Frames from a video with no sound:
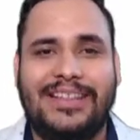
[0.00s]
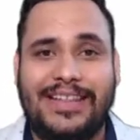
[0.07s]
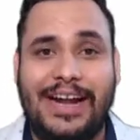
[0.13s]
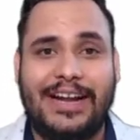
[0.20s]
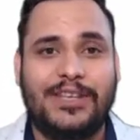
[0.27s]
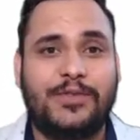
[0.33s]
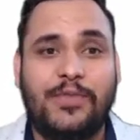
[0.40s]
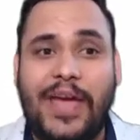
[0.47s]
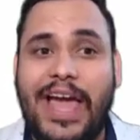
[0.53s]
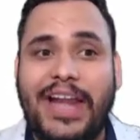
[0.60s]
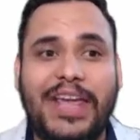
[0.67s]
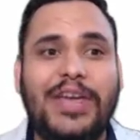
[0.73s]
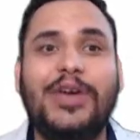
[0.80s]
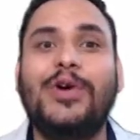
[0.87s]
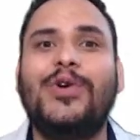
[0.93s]
That is
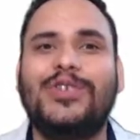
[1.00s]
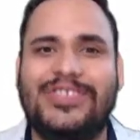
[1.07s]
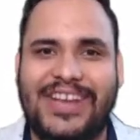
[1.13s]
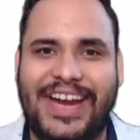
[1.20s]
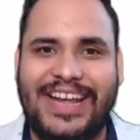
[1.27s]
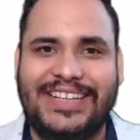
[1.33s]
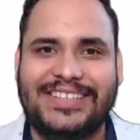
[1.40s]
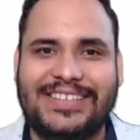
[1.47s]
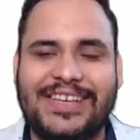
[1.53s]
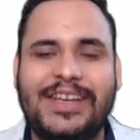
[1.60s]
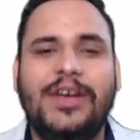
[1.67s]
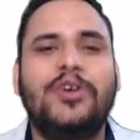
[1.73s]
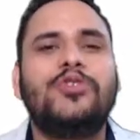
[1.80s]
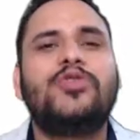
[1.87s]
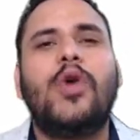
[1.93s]
very huge range.
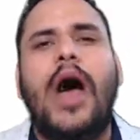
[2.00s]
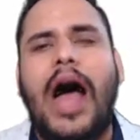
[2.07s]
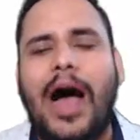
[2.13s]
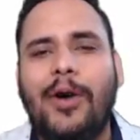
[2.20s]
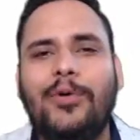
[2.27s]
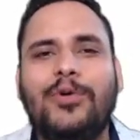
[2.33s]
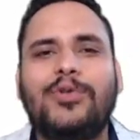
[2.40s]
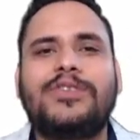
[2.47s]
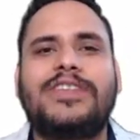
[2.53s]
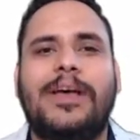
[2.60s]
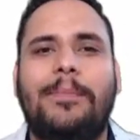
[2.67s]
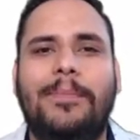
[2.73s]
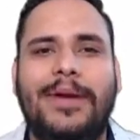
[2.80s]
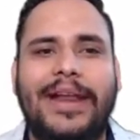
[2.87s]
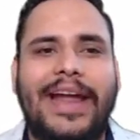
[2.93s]
So how to
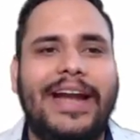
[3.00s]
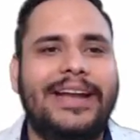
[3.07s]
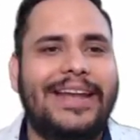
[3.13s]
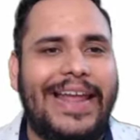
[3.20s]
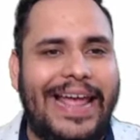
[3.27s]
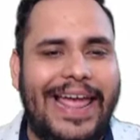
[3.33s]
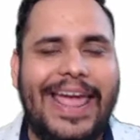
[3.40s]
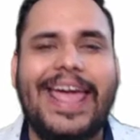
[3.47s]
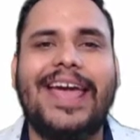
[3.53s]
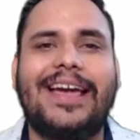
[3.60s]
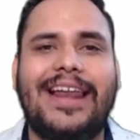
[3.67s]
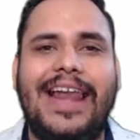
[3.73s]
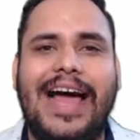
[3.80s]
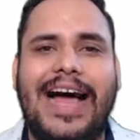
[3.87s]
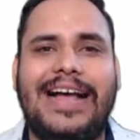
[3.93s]
subnet A
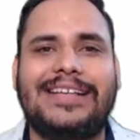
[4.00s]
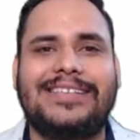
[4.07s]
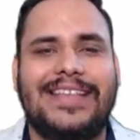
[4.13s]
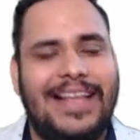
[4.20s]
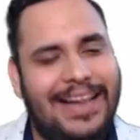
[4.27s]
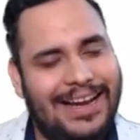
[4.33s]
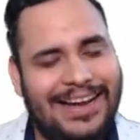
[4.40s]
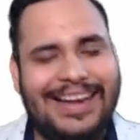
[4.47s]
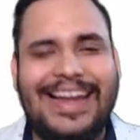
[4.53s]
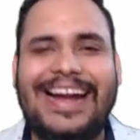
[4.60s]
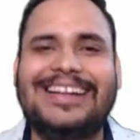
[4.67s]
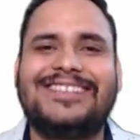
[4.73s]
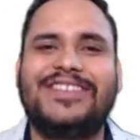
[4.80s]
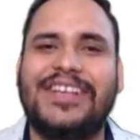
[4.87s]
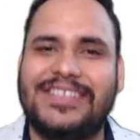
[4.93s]
class?
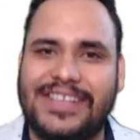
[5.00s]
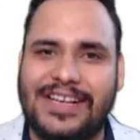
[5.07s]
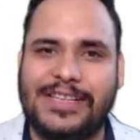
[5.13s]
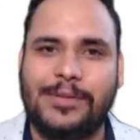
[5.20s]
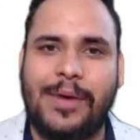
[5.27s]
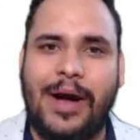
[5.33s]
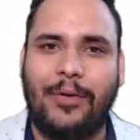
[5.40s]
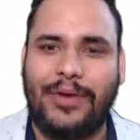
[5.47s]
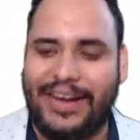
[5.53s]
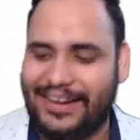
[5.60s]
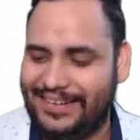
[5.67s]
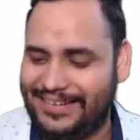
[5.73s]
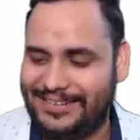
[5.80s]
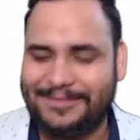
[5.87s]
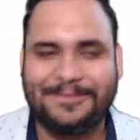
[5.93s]
Let's discuss about
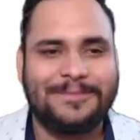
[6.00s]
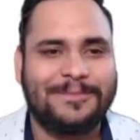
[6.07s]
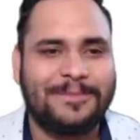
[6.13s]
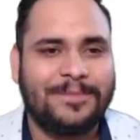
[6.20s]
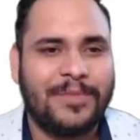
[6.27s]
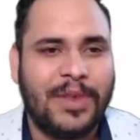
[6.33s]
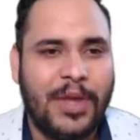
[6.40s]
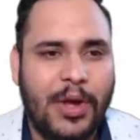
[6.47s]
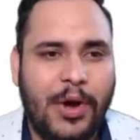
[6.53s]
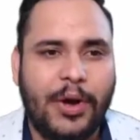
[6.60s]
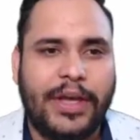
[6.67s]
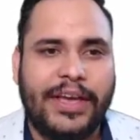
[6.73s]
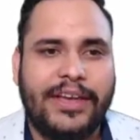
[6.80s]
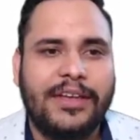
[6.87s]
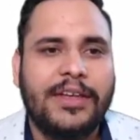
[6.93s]
it.
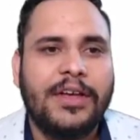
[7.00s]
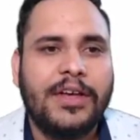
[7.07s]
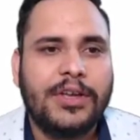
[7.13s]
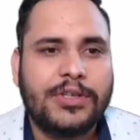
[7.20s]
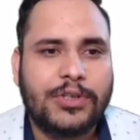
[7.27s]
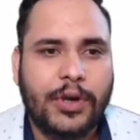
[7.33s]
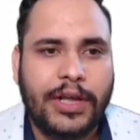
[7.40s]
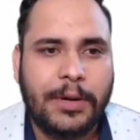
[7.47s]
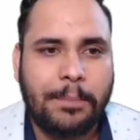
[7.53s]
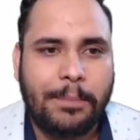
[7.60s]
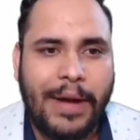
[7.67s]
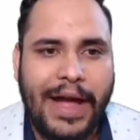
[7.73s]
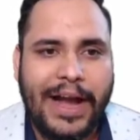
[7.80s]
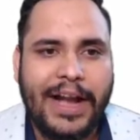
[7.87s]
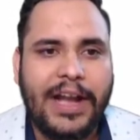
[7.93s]
Okay, so in
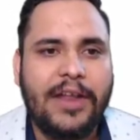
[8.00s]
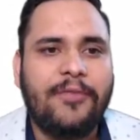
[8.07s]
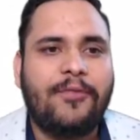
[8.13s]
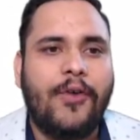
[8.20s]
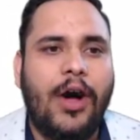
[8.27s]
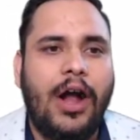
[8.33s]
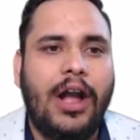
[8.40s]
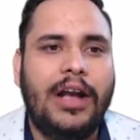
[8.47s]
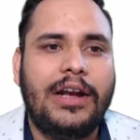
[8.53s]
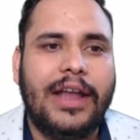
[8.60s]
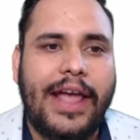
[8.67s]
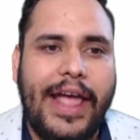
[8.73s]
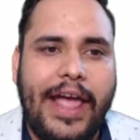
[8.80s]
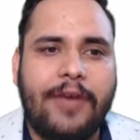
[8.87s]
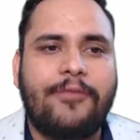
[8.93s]
by default
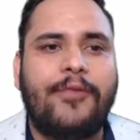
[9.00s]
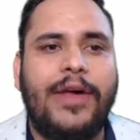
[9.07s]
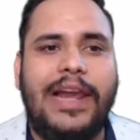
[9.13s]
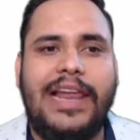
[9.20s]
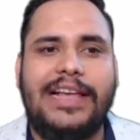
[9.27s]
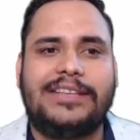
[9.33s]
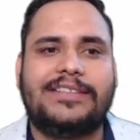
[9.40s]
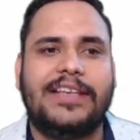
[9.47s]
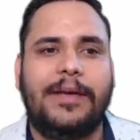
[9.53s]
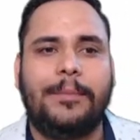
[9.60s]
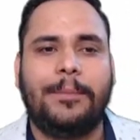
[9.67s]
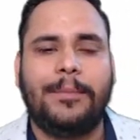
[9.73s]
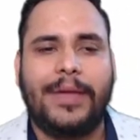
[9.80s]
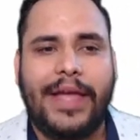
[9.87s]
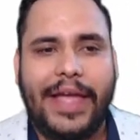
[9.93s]

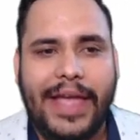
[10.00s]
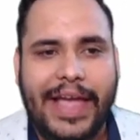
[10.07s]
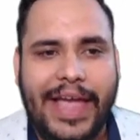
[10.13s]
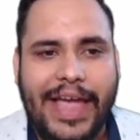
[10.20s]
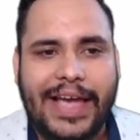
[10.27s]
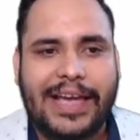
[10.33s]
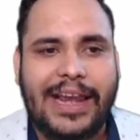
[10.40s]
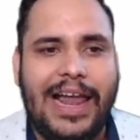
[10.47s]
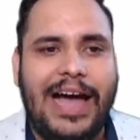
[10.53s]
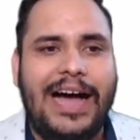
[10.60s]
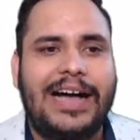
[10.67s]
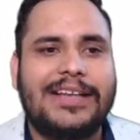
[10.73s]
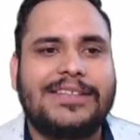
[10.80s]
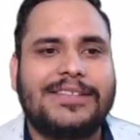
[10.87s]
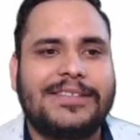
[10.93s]
FLSM A
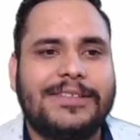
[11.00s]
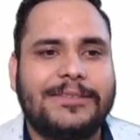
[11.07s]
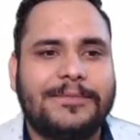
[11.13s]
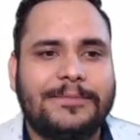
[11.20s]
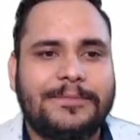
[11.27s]
class,